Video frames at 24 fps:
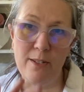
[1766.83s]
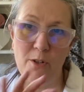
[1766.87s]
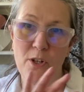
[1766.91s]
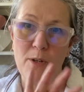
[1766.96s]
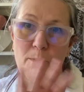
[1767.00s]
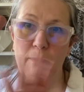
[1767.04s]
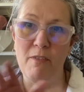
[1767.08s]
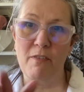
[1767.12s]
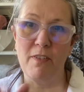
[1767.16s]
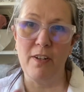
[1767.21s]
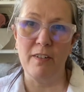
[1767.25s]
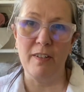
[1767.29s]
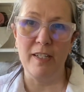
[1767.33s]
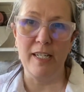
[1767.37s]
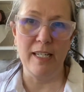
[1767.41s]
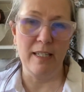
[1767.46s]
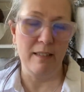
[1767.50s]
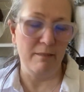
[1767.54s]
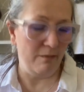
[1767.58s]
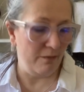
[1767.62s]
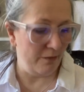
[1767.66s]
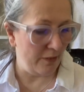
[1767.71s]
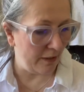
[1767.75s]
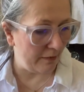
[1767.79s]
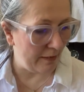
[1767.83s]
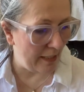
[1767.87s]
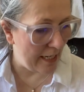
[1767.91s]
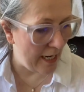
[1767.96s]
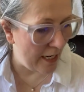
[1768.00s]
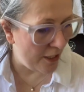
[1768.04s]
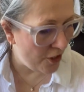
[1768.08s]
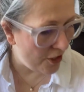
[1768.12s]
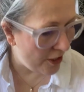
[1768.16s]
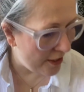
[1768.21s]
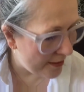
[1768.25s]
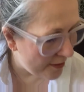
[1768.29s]
going to be
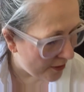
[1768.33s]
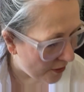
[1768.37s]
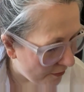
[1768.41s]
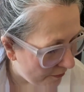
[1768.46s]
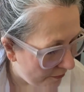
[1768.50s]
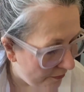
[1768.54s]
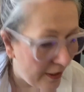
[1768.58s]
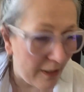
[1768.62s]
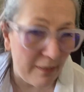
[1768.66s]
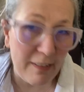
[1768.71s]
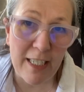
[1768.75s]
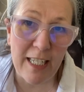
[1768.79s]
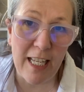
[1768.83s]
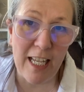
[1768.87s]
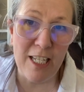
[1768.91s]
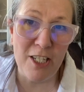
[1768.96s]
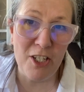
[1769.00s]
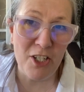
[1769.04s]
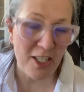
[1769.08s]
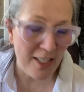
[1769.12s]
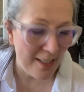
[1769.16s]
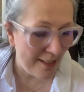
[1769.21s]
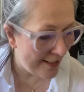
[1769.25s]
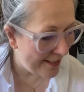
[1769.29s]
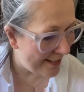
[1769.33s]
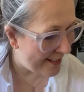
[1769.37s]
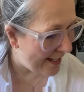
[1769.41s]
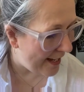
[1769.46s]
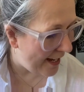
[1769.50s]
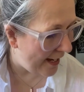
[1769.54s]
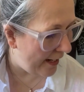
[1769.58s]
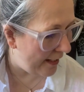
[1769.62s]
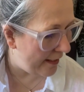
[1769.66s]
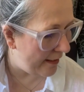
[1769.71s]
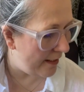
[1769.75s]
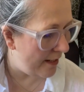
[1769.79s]
variations or variegations
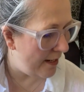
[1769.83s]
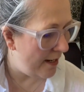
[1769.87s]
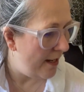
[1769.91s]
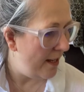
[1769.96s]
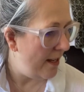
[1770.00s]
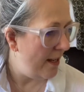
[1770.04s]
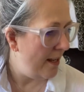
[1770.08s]
in